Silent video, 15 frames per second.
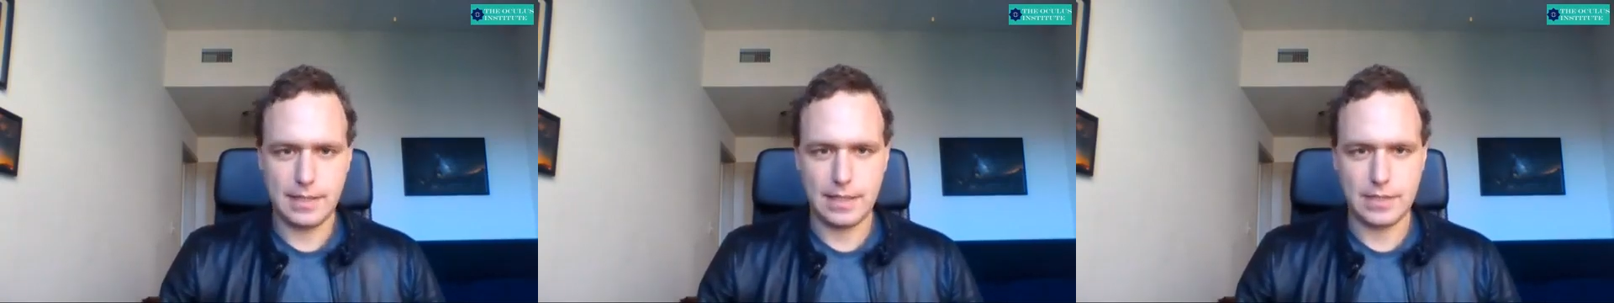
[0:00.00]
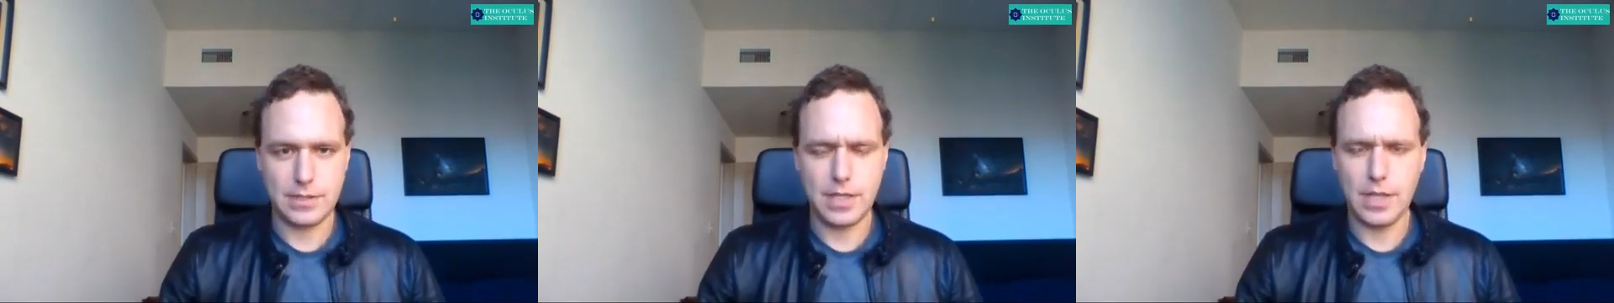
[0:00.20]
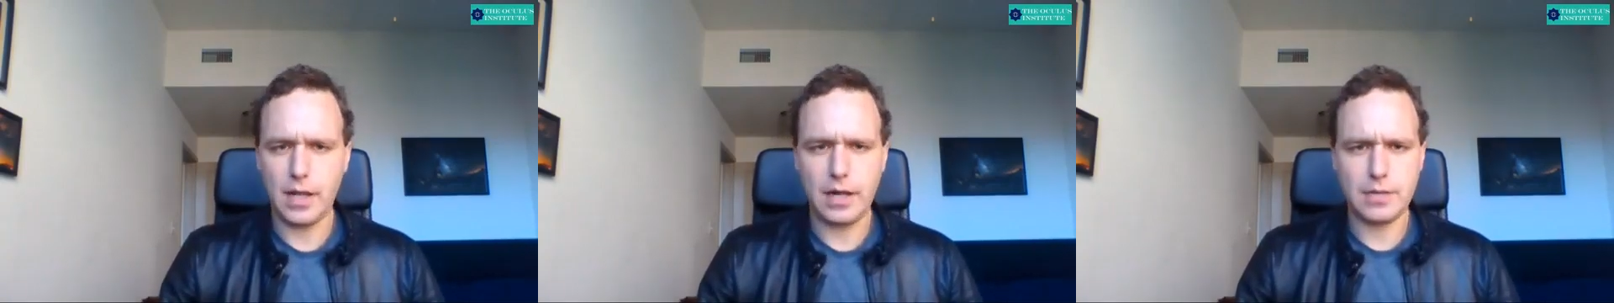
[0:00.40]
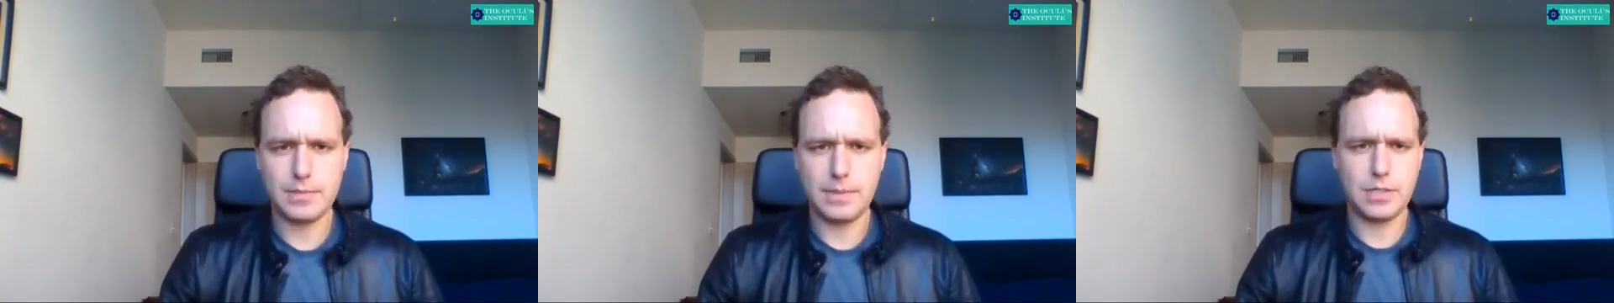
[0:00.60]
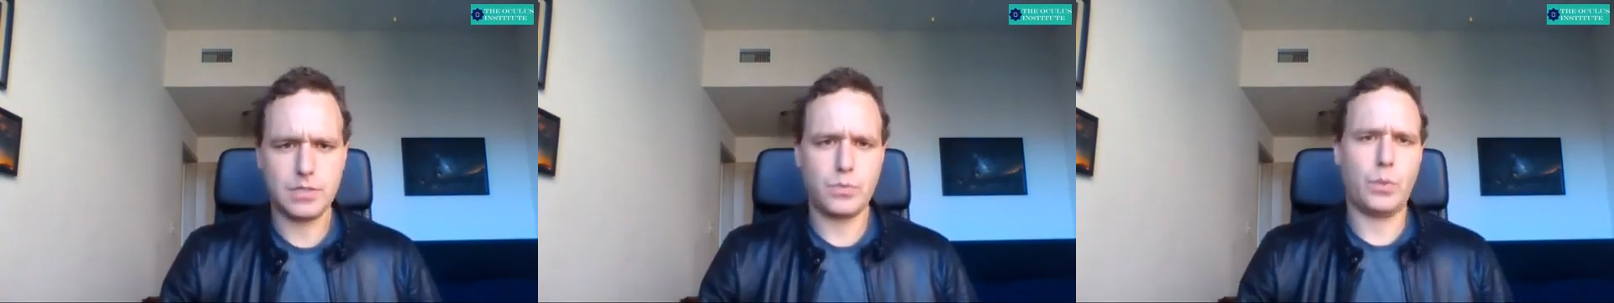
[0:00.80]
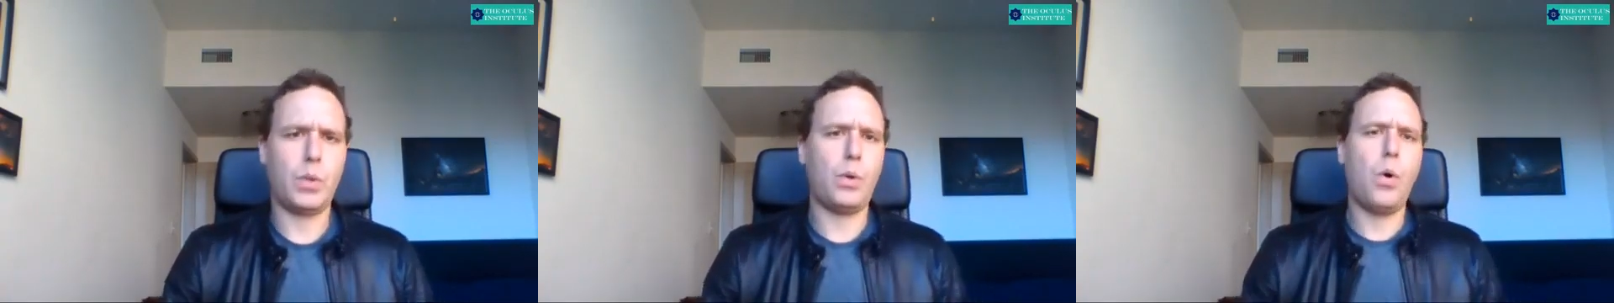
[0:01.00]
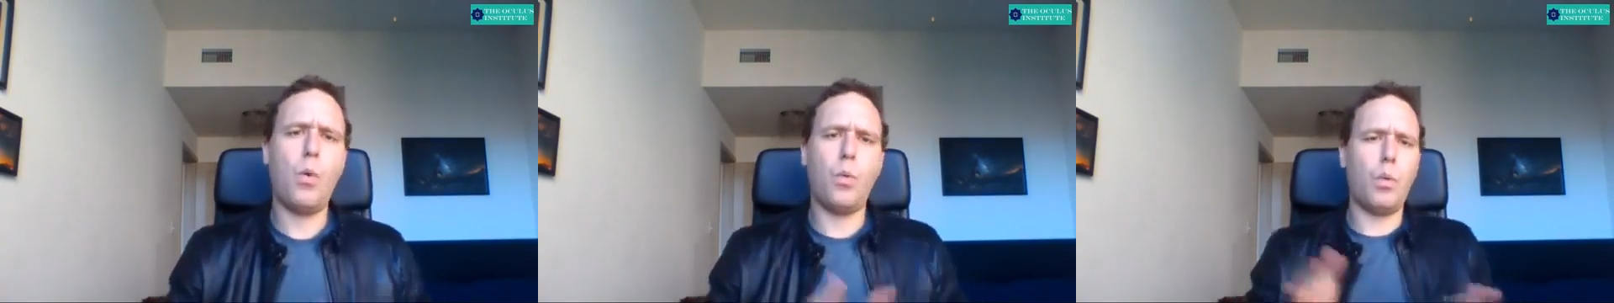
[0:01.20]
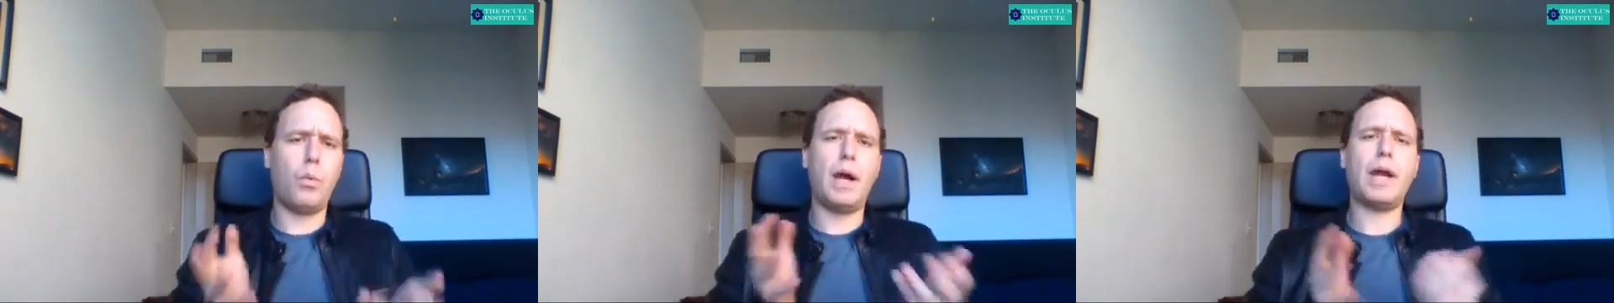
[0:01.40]
And so then the entrepreneurs, well,
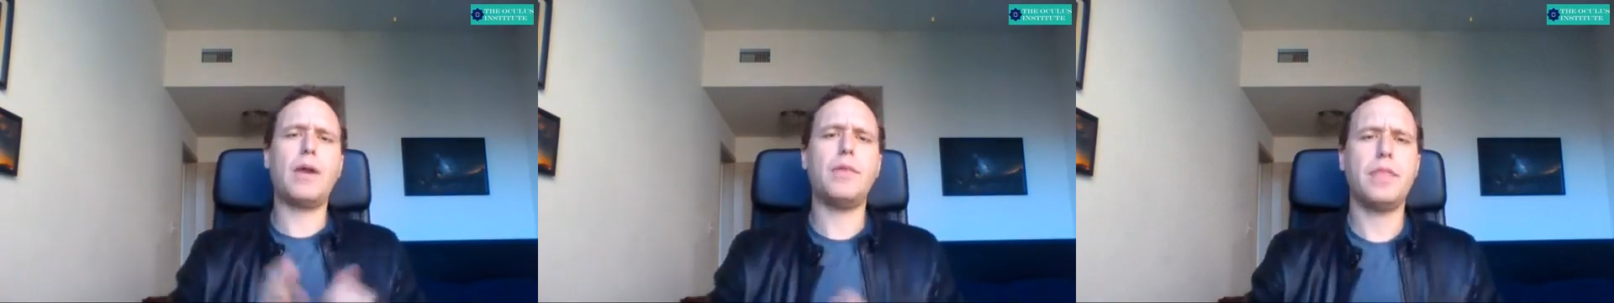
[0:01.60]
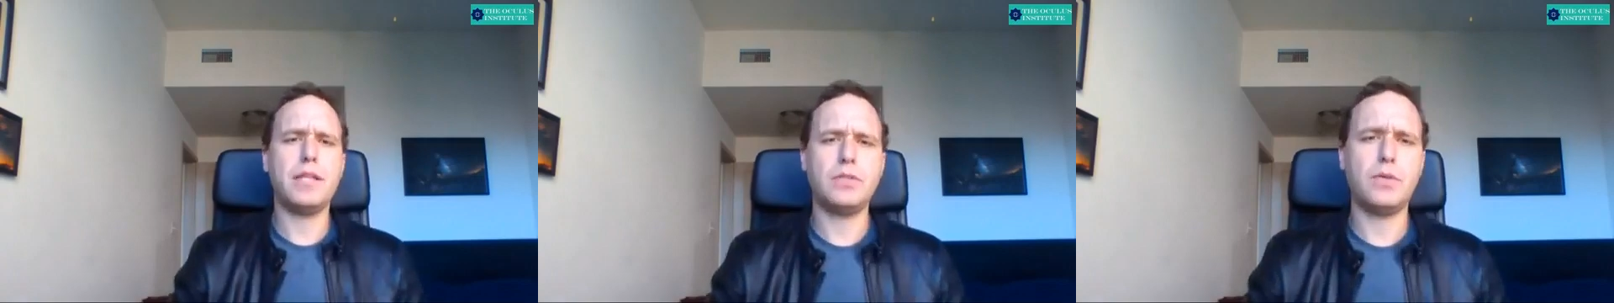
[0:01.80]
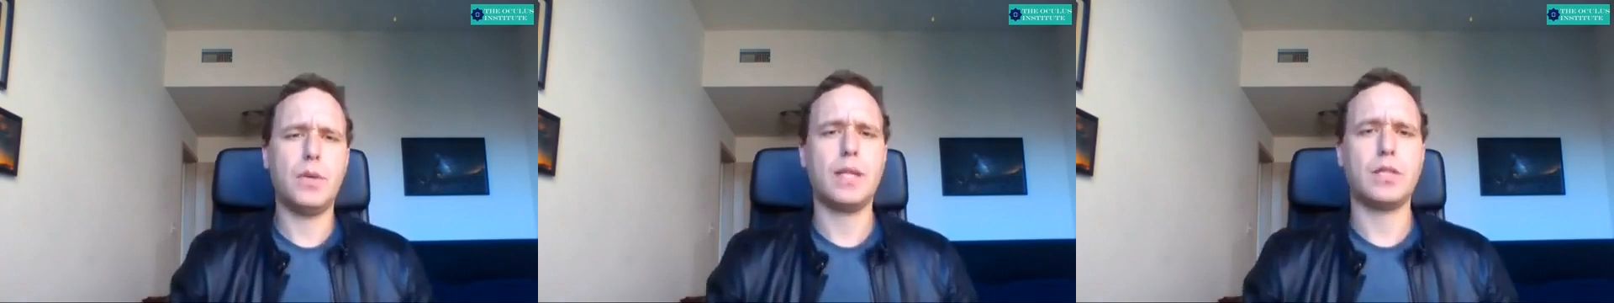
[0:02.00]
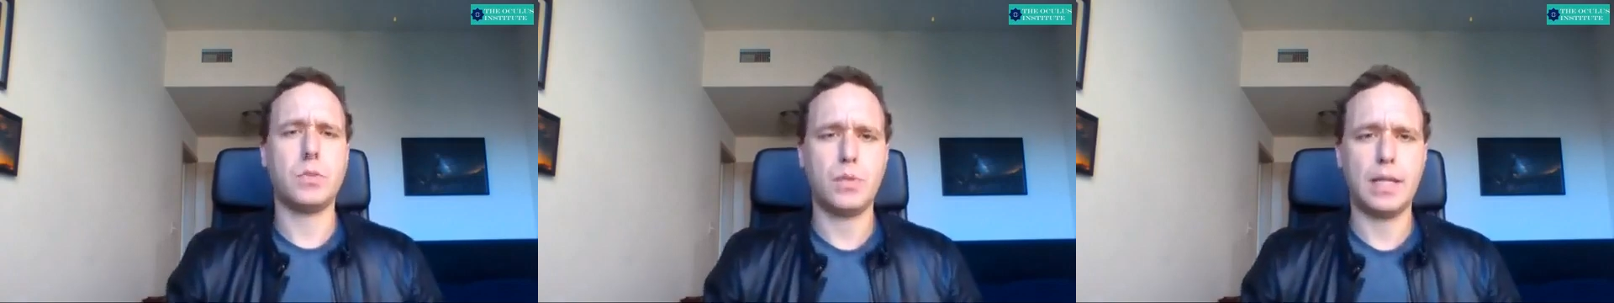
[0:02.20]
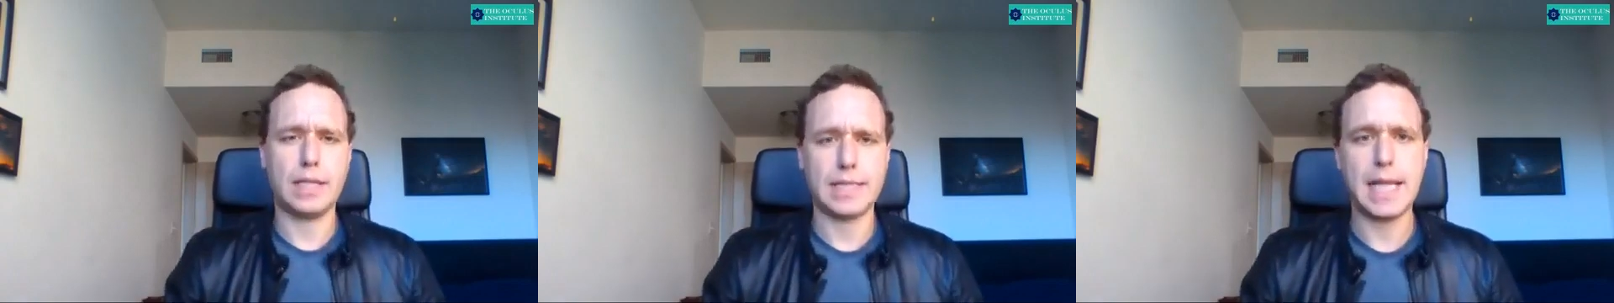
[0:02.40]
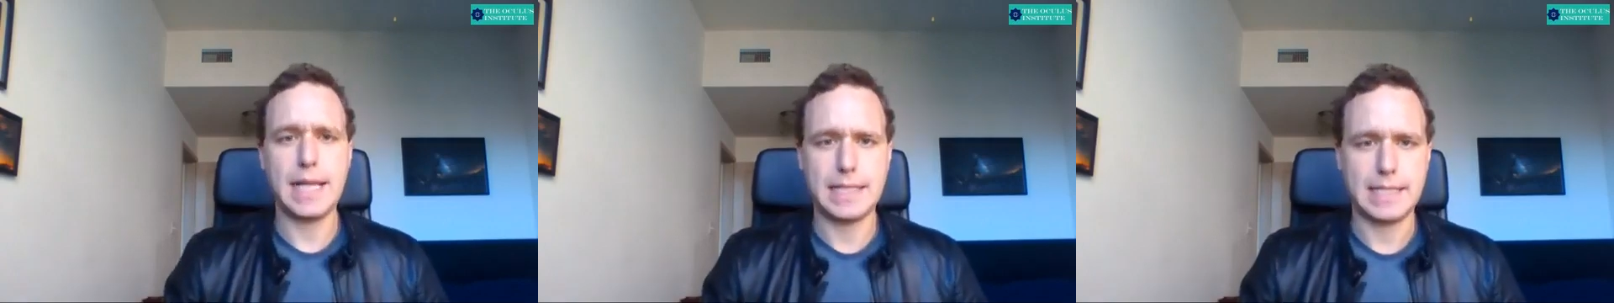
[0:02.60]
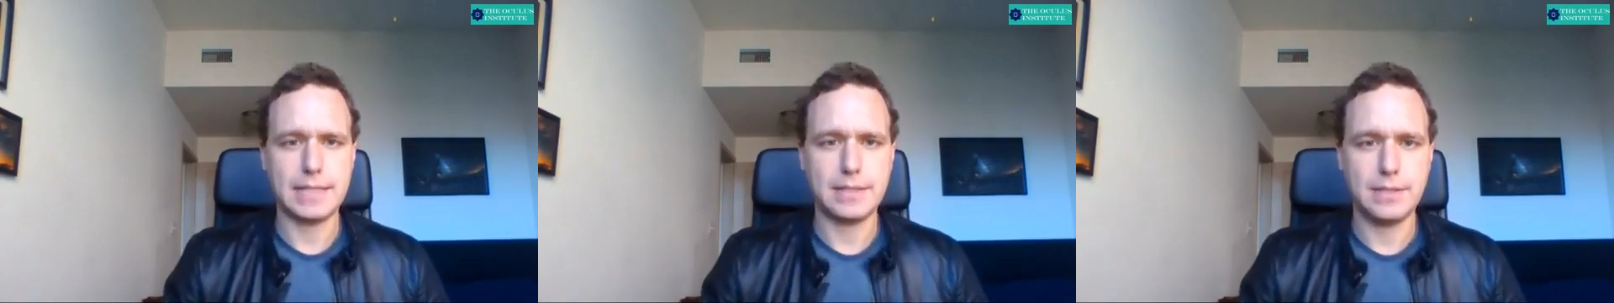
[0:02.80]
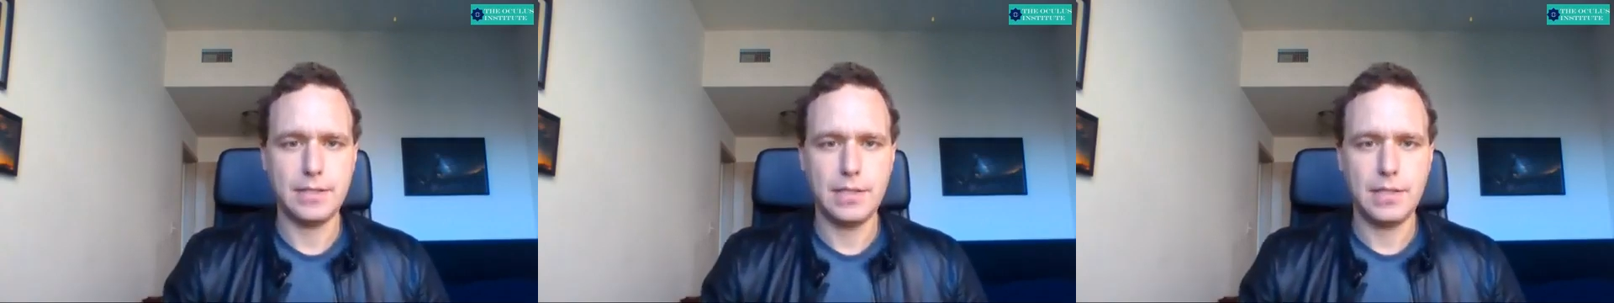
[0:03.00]
why aren't they doing as well as I did?